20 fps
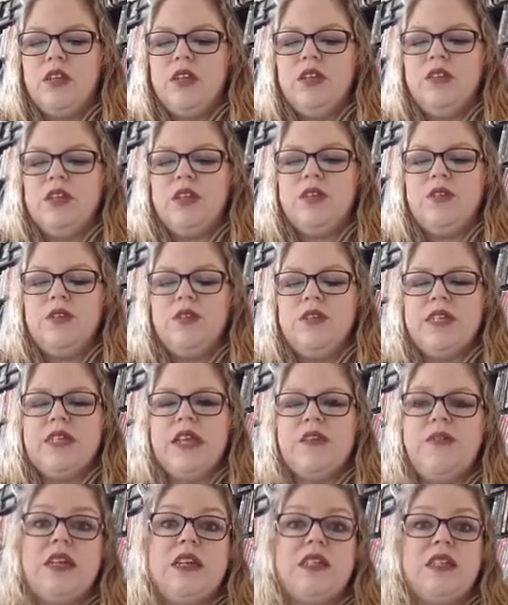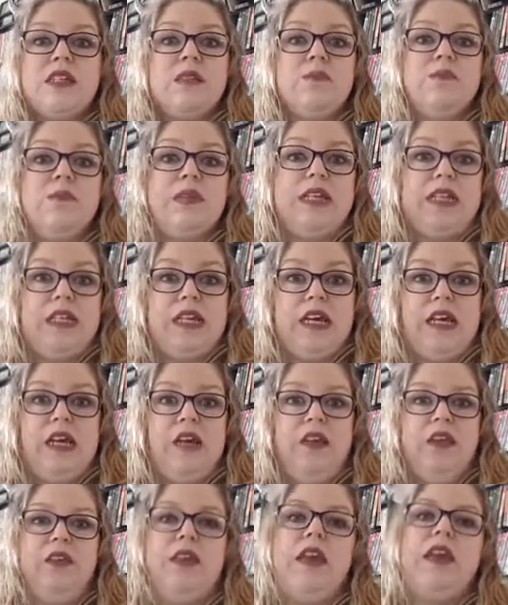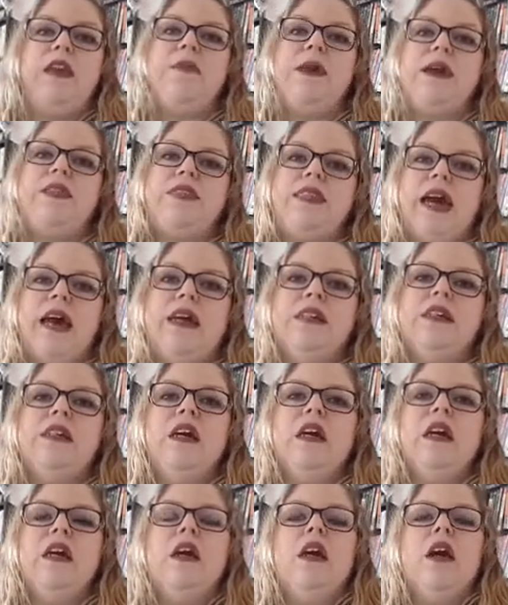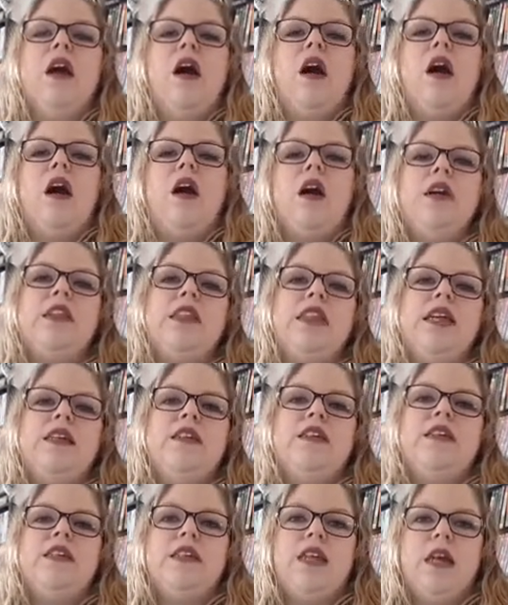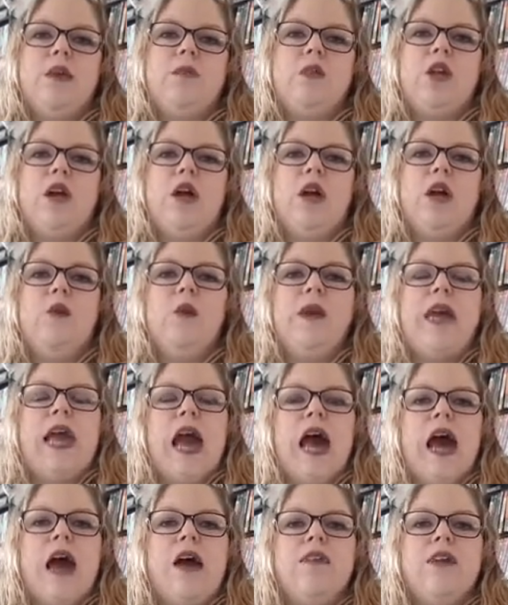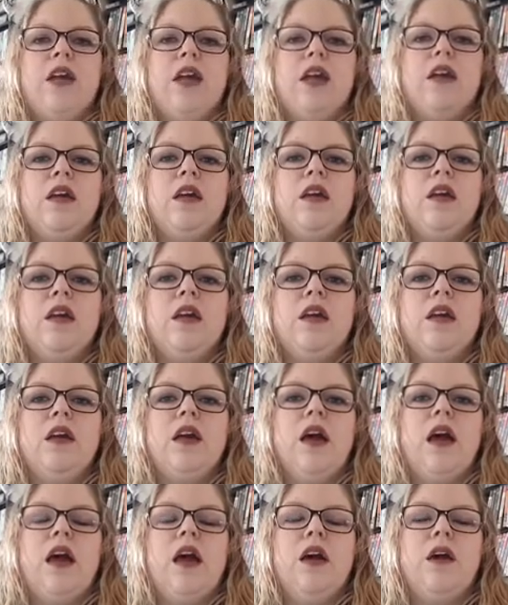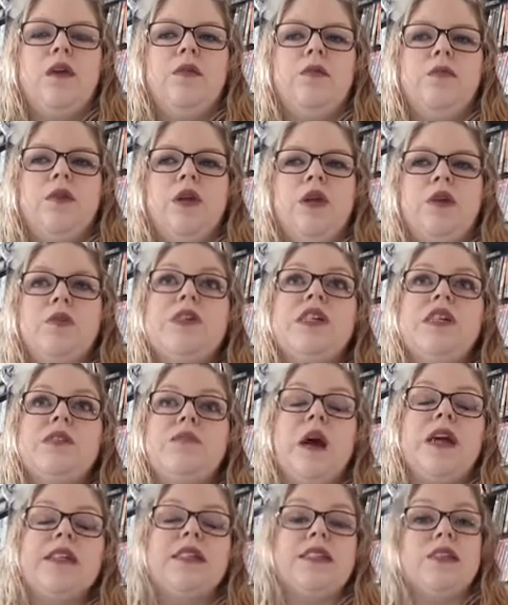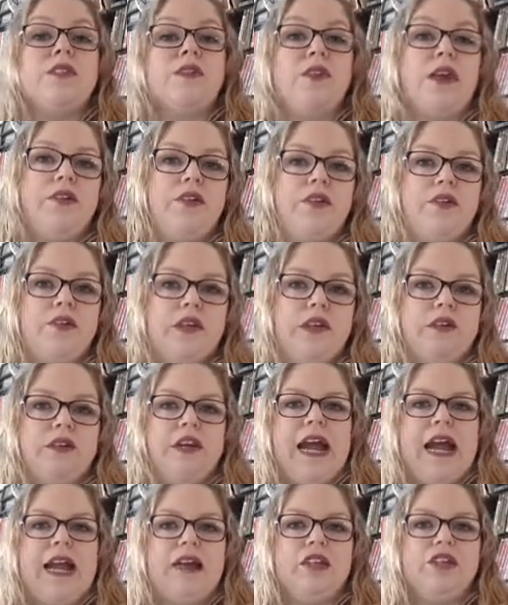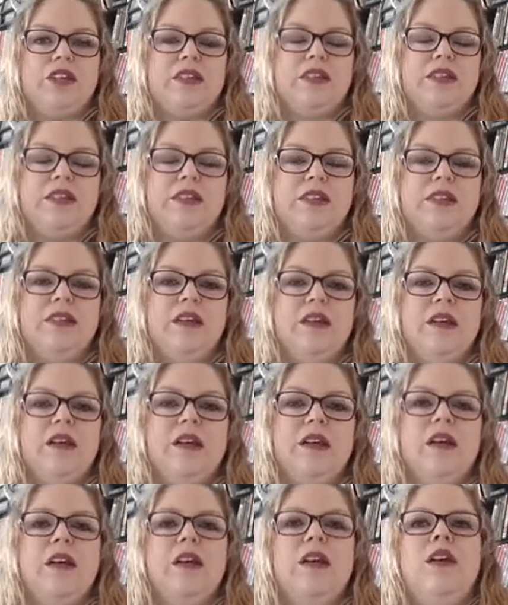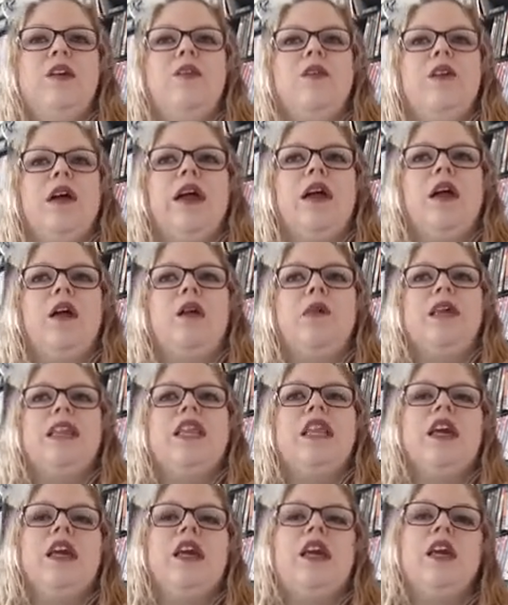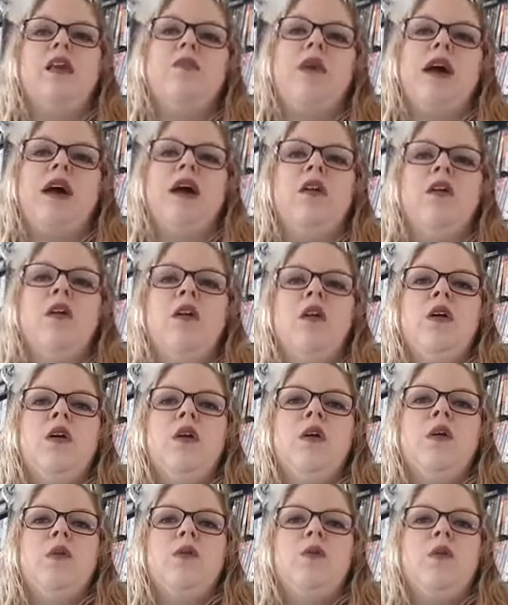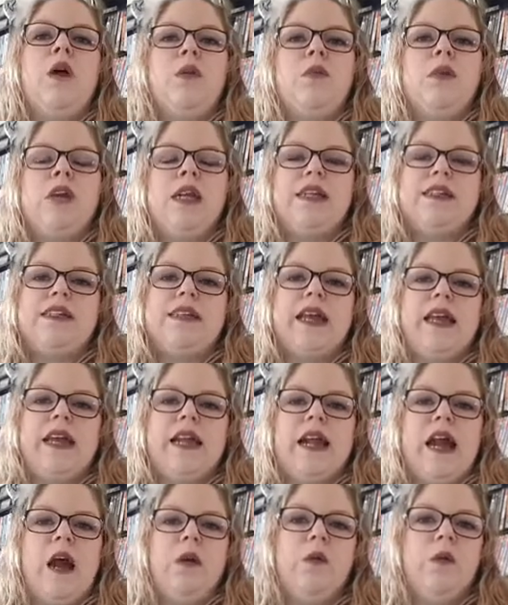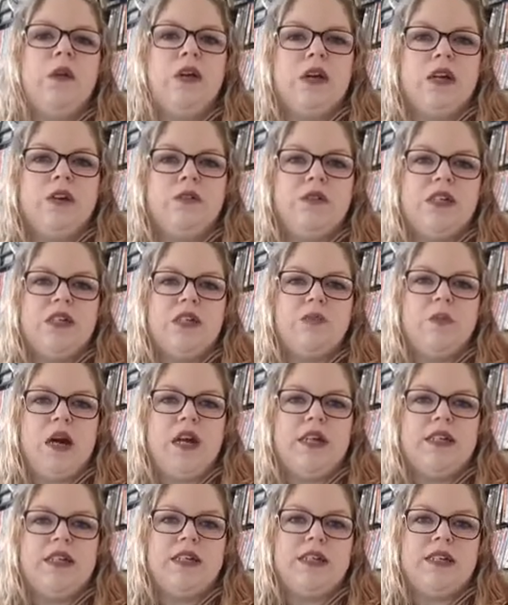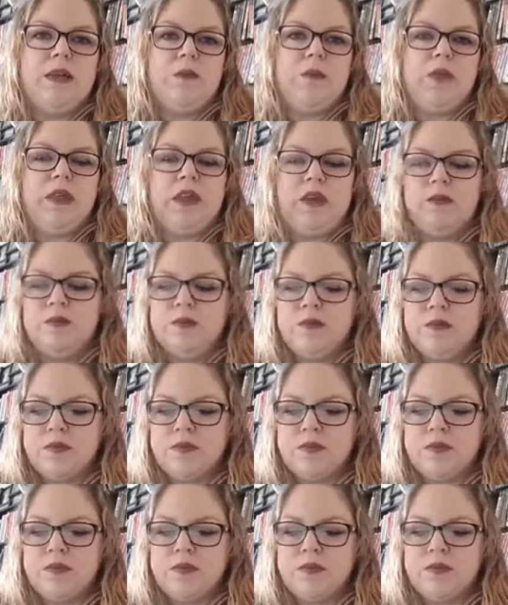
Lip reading: So safety is stability. Think about that. Are things stable? Are we having responses rather than reactions, right? Are we thinking about what we're going to say and how we're going to respond to something?